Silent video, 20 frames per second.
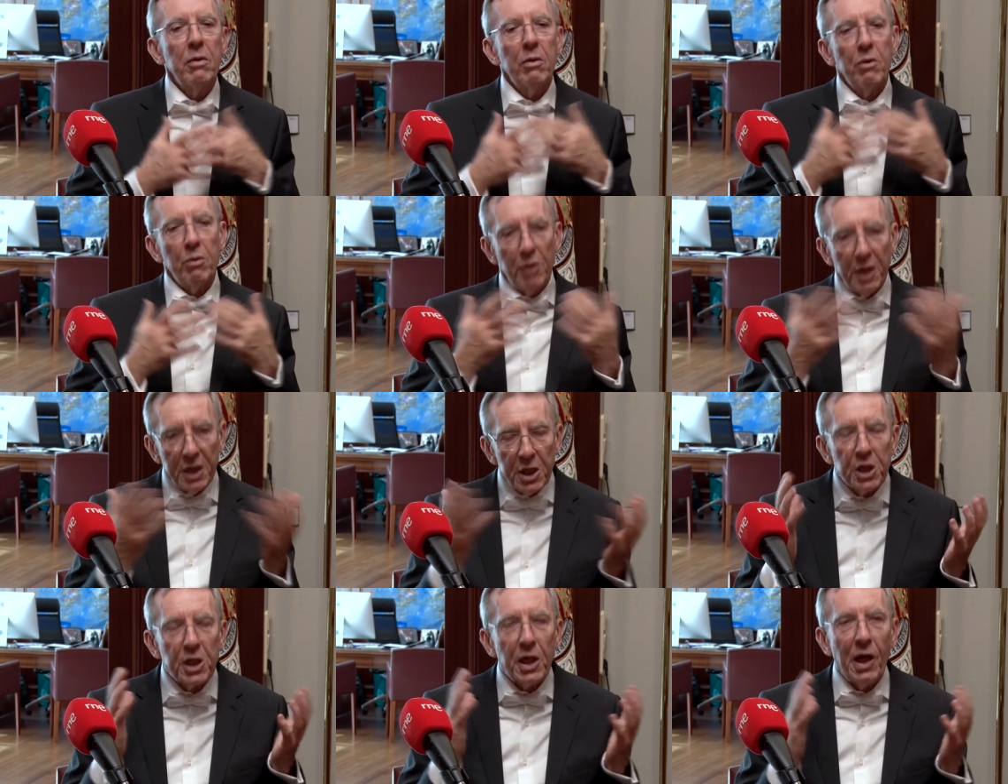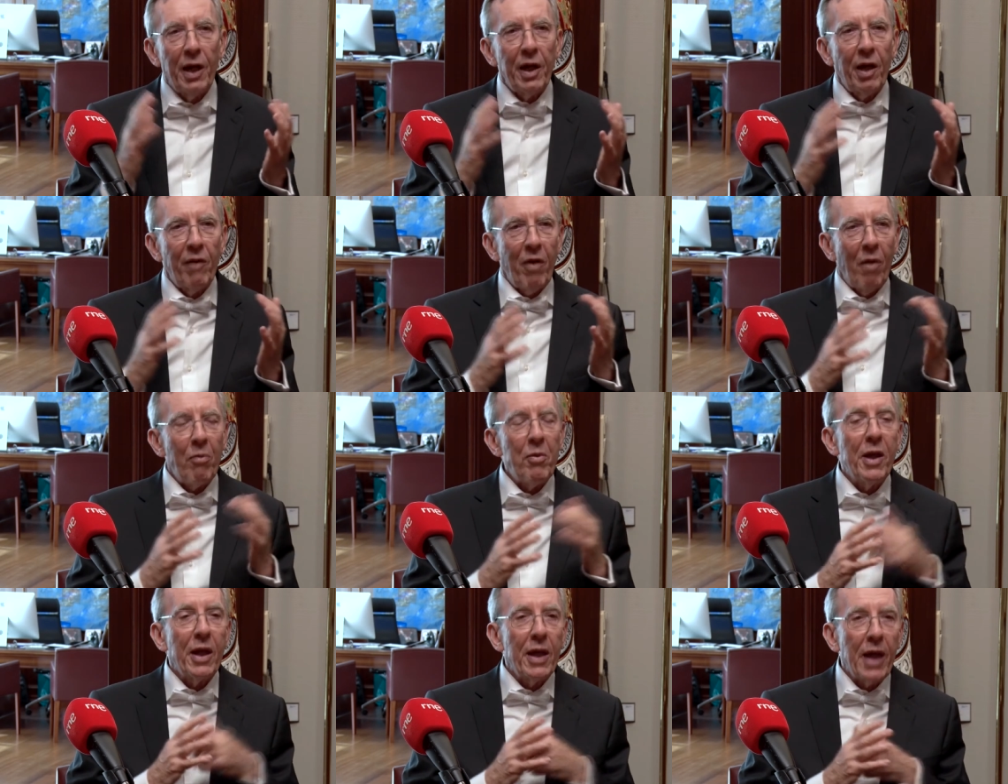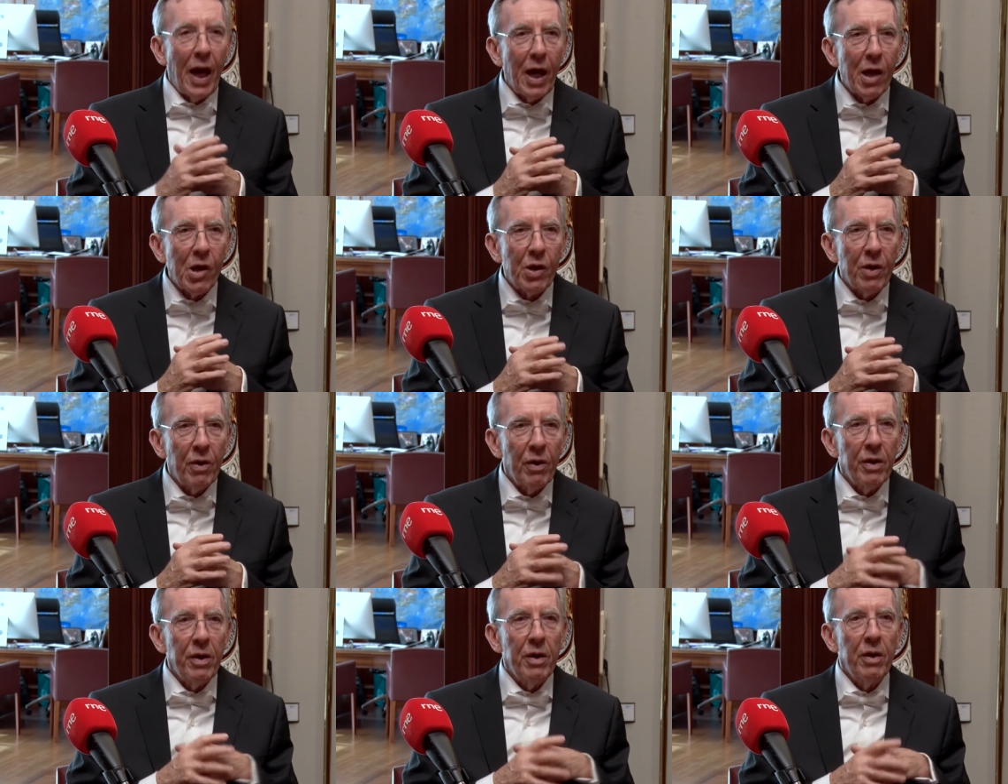which kind of
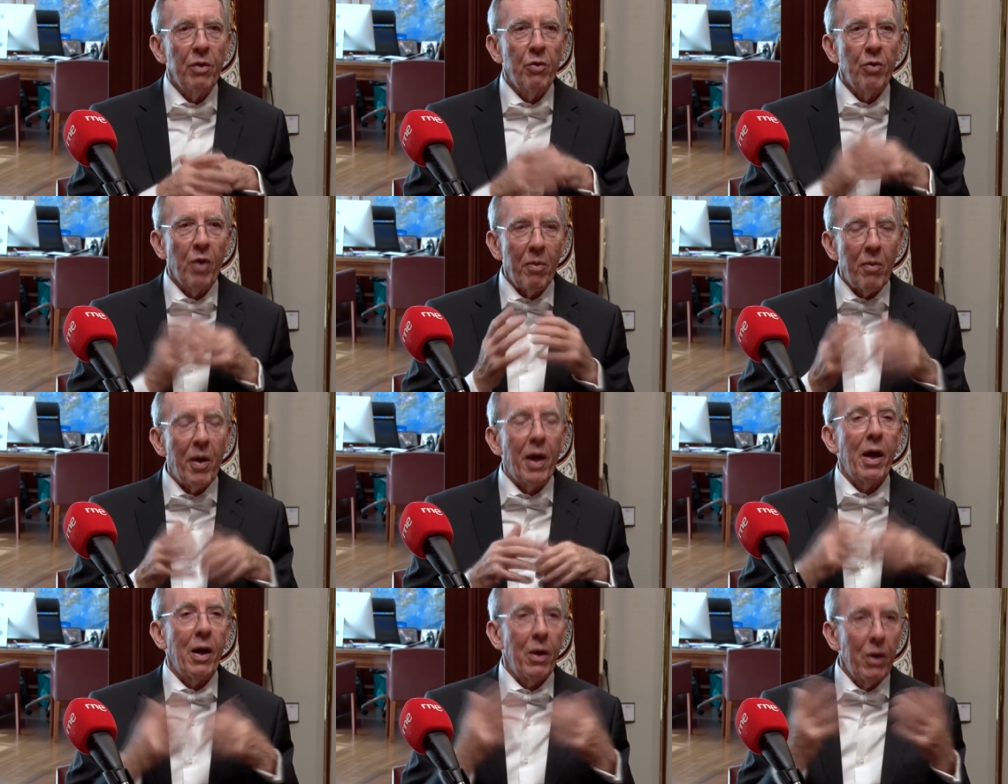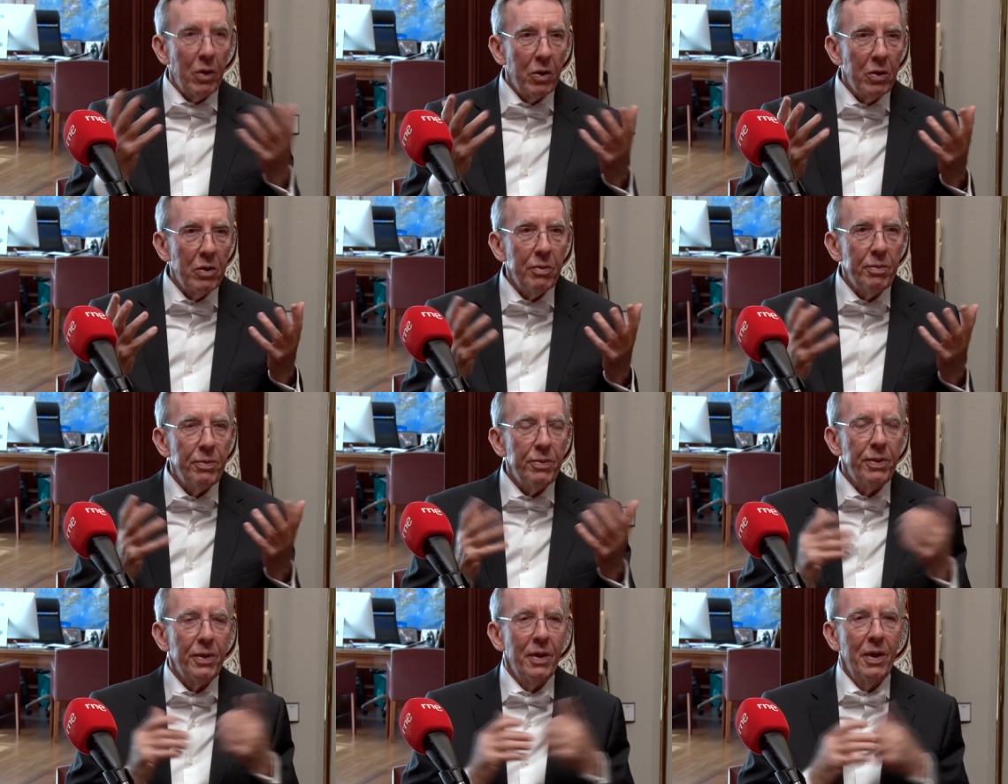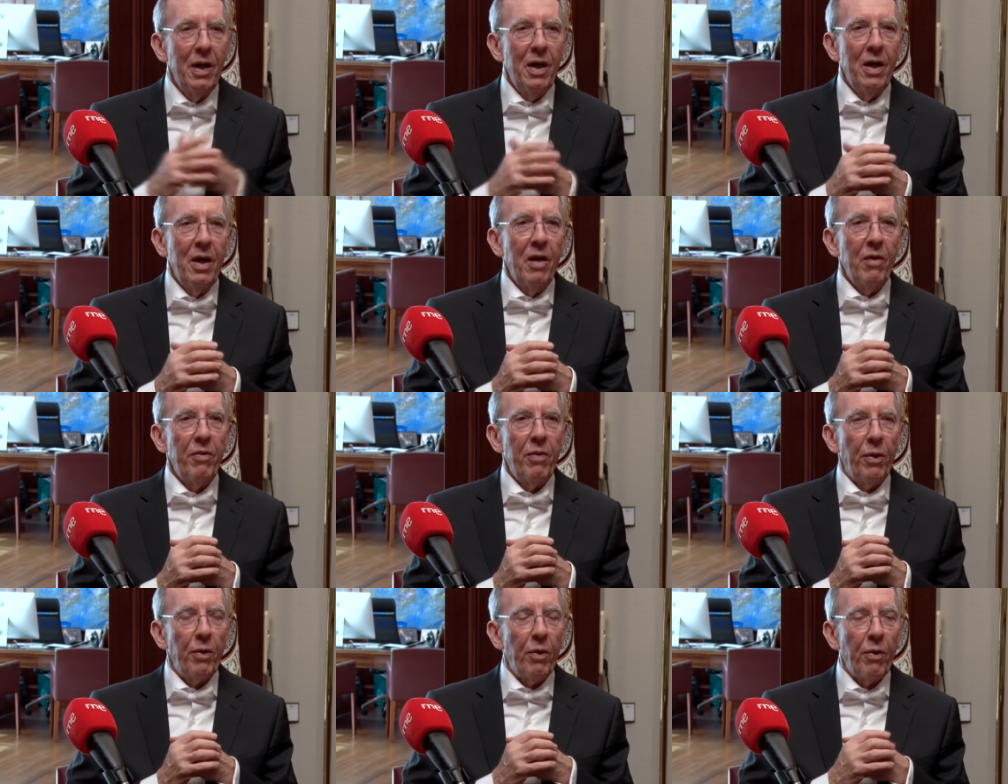application we may hope
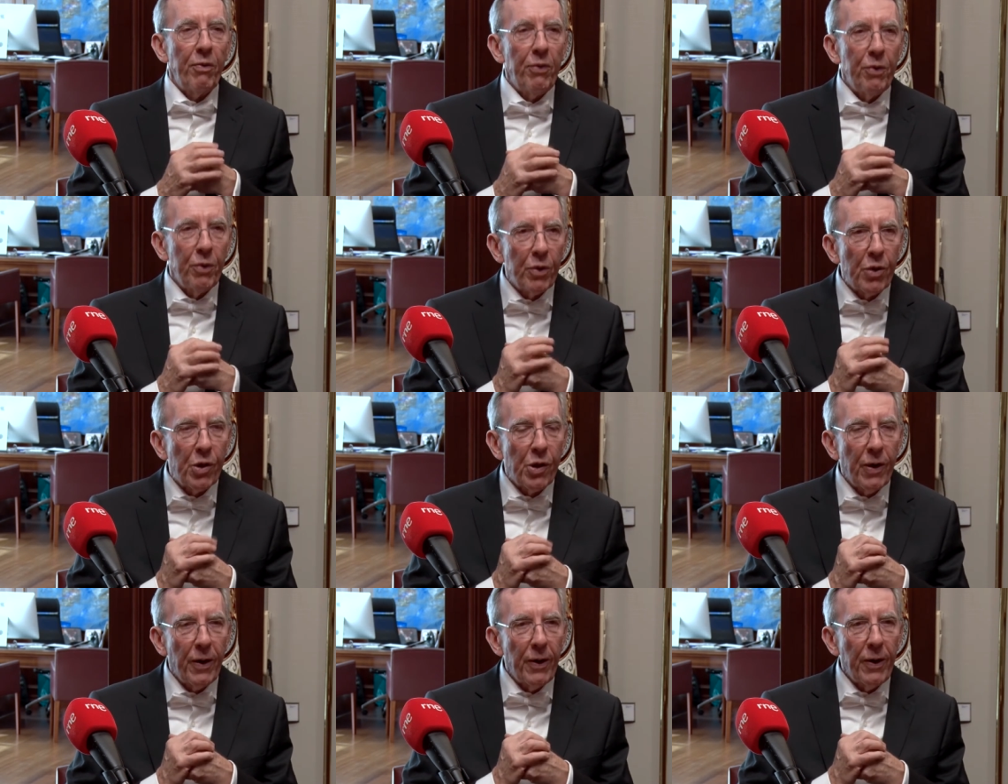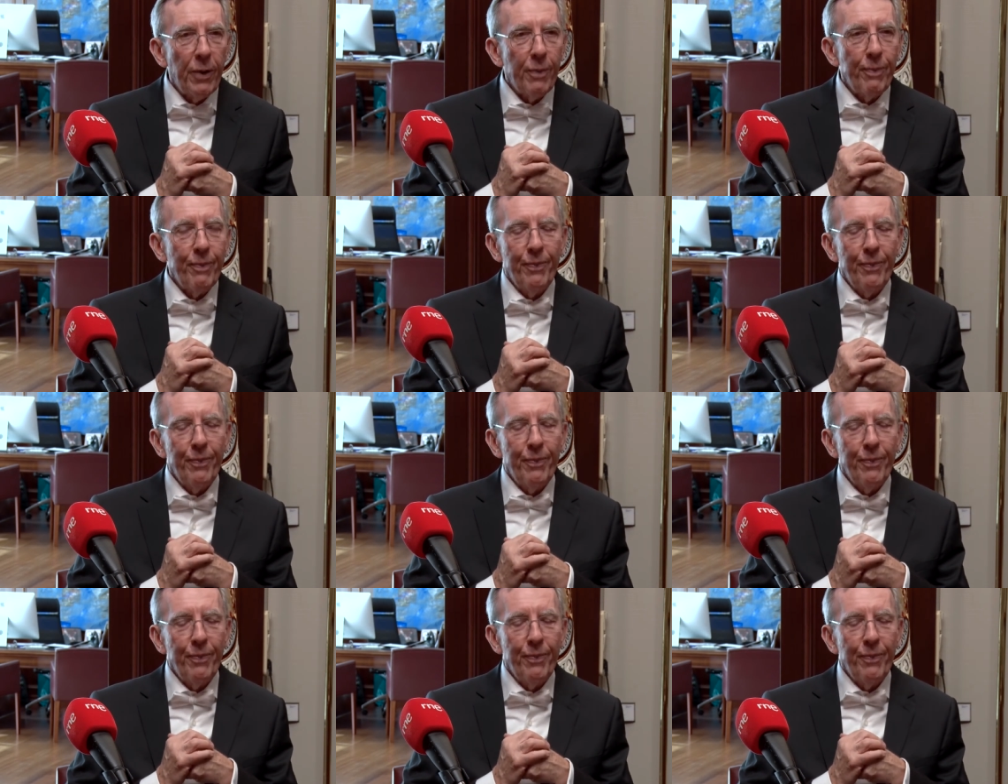for the future